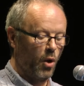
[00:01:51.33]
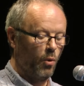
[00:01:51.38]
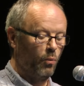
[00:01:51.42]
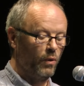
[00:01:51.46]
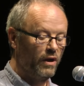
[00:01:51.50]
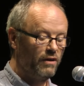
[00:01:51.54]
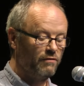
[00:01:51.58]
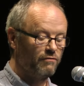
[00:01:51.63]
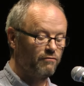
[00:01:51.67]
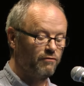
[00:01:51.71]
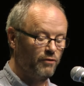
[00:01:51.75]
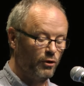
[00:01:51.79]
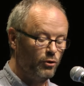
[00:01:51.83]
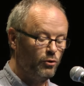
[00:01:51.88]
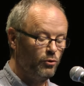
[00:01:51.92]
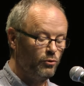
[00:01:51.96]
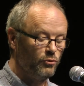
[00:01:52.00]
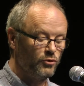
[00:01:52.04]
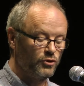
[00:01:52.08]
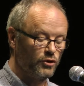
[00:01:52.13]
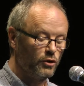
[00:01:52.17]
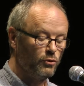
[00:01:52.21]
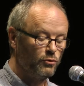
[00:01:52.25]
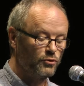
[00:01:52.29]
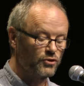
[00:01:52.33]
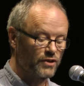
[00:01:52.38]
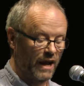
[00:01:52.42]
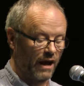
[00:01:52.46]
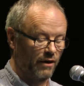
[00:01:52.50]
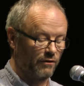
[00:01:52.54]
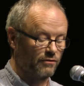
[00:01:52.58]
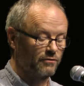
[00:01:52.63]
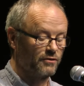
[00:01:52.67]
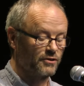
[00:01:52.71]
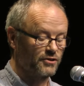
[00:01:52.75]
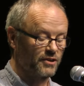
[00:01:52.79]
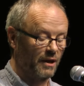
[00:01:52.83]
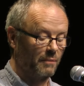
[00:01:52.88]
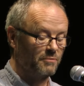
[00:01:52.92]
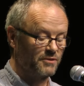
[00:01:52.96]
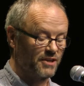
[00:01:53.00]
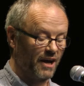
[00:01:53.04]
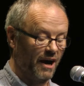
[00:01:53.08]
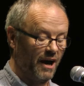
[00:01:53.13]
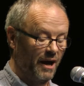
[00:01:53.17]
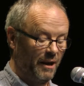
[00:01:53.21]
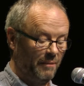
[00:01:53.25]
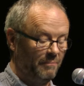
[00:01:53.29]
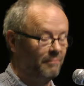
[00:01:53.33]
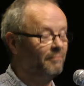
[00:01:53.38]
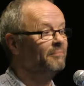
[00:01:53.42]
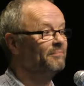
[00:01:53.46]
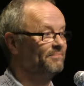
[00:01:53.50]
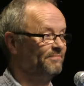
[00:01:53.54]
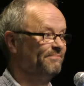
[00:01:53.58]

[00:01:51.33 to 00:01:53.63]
We flew due south for some time.